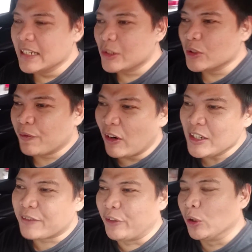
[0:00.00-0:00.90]
So as far
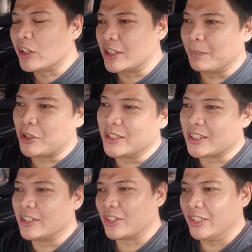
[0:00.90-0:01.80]
as fuel consumption
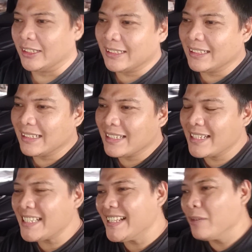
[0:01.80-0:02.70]
is concerned,
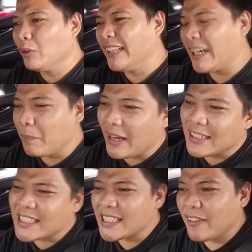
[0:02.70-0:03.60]
this thing will net
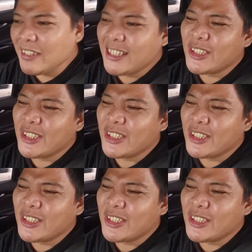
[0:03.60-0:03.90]
about 7